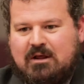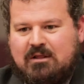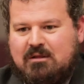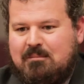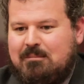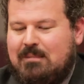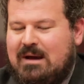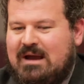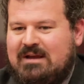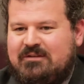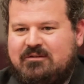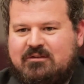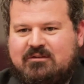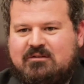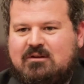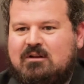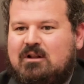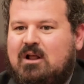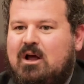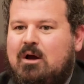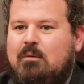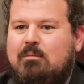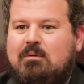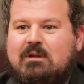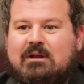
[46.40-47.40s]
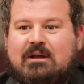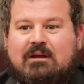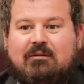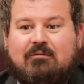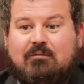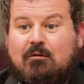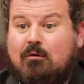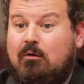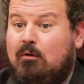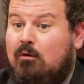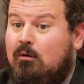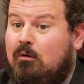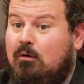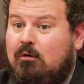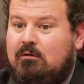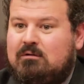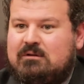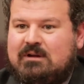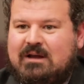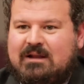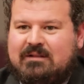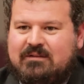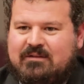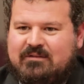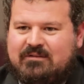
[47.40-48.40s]
The majors globally have
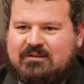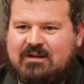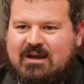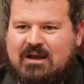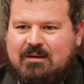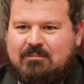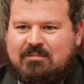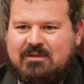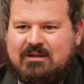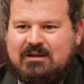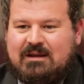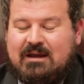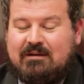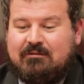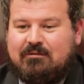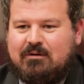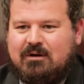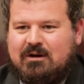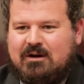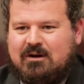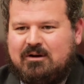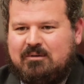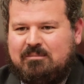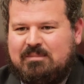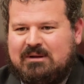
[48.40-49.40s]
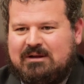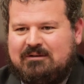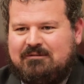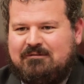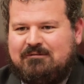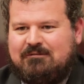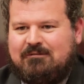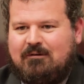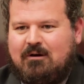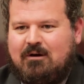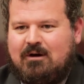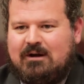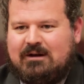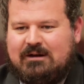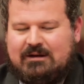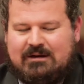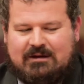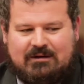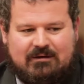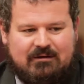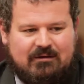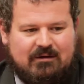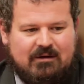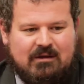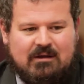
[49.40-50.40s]
all done the same thing. Everyone got a big
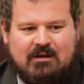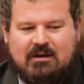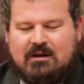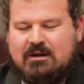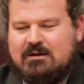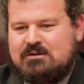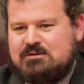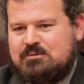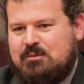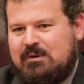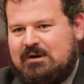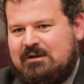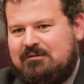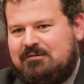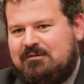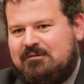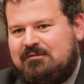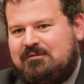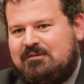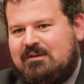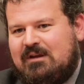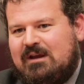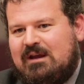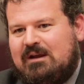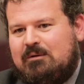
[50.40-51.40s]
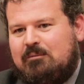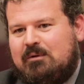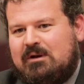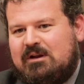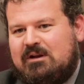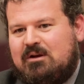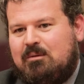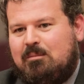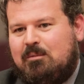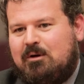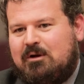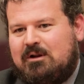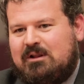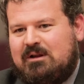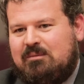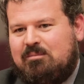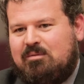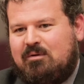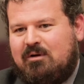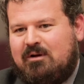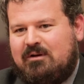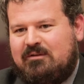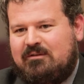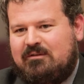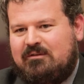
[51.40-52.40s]
fright in 2015 when
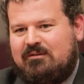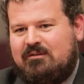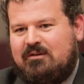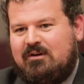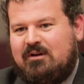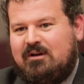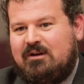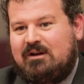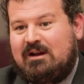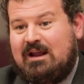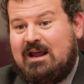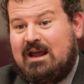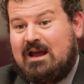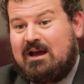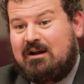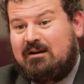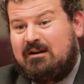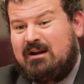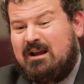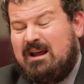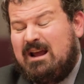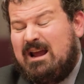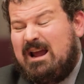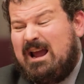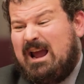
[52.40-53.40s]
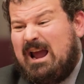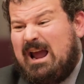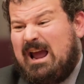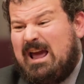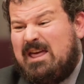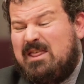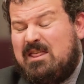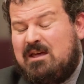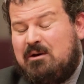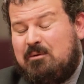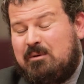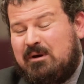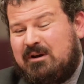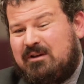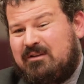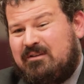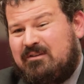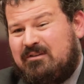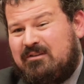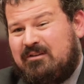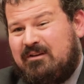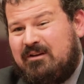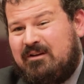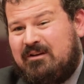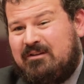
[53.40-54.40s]
commodity prices turned down, and there
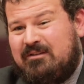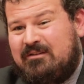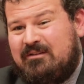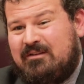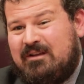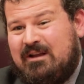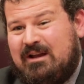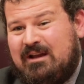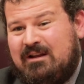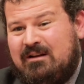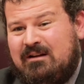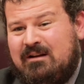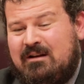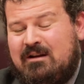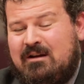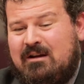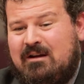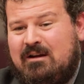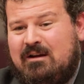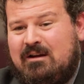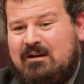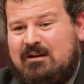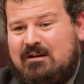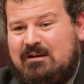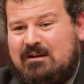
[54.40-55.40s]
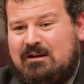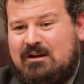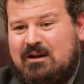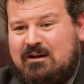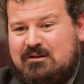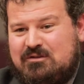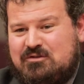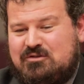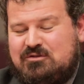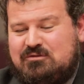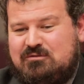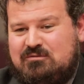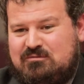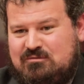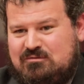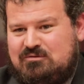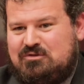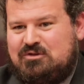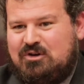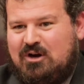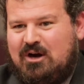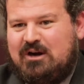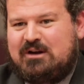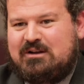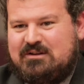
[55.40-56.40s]
were concerns that,
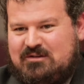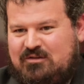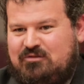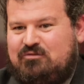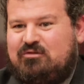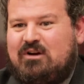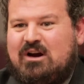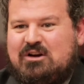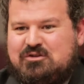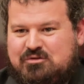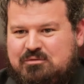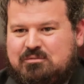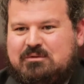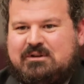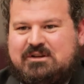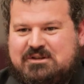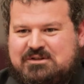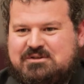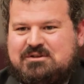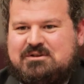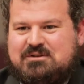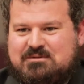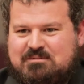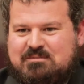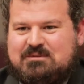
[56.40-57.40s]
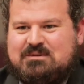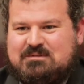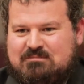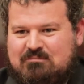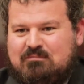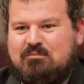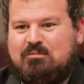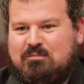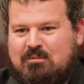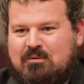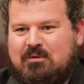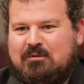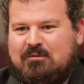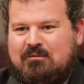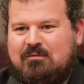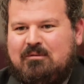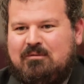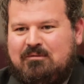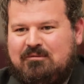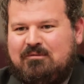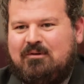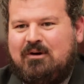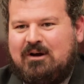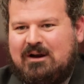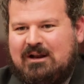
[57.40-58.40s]
China's structural issues
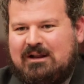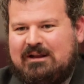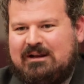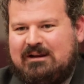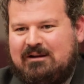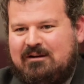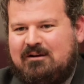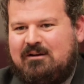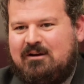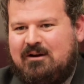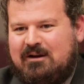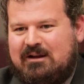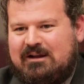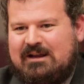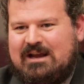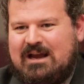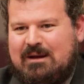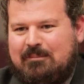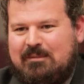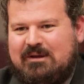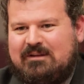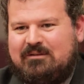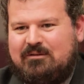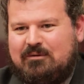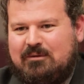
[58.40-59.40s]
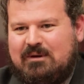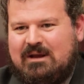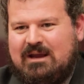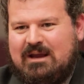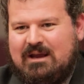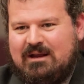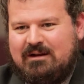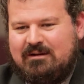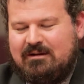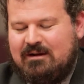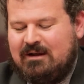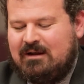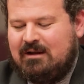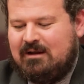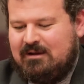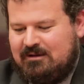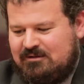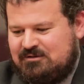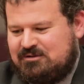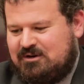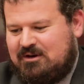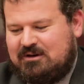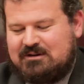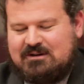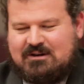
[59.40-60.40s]
were finally kind of coming to a
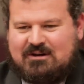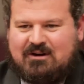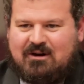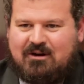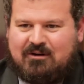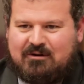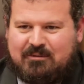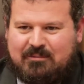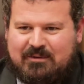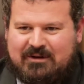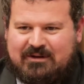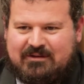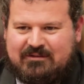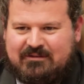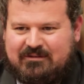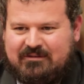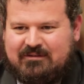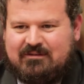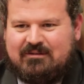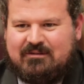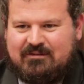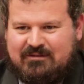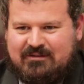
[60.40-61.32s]
head. China economy